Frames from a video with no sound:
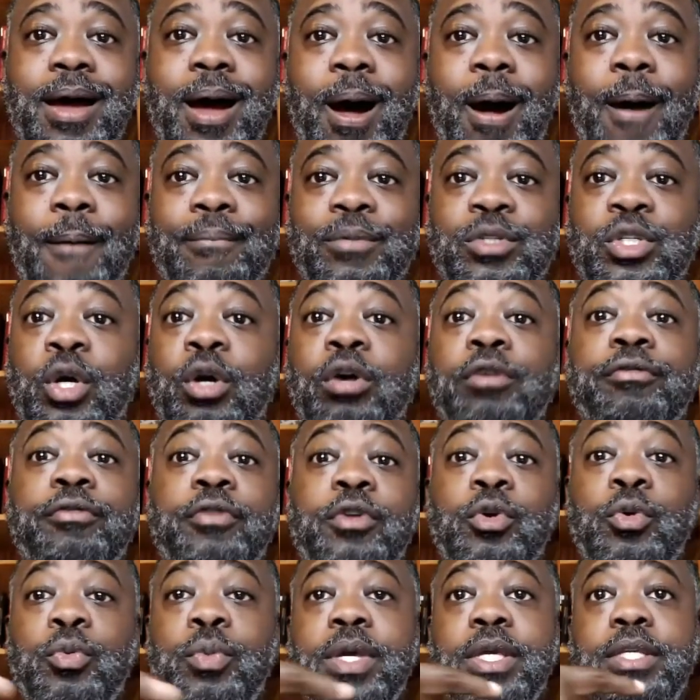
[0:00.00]
Um, so a
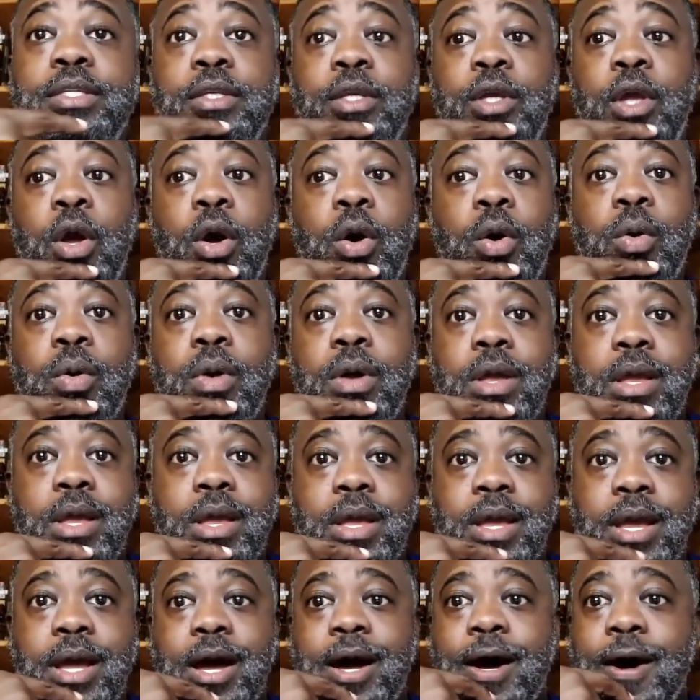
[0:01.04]
few weeks ago,
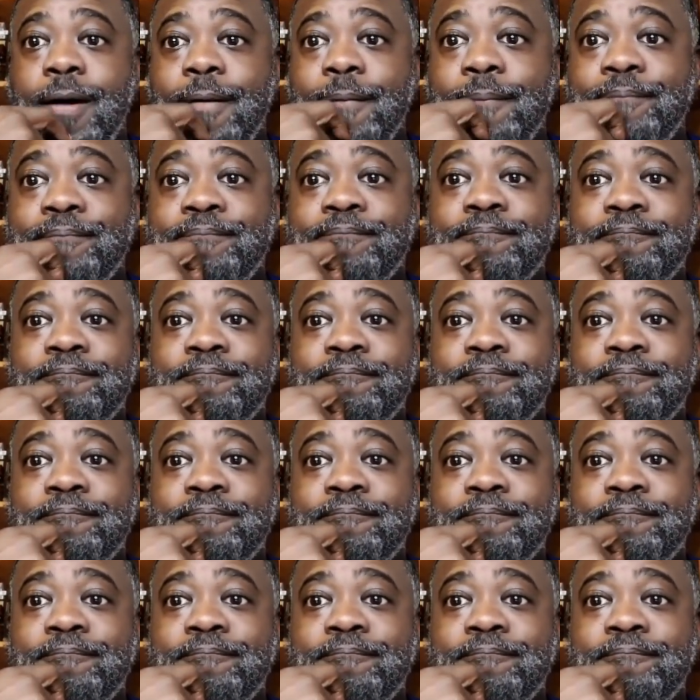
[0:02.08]
um,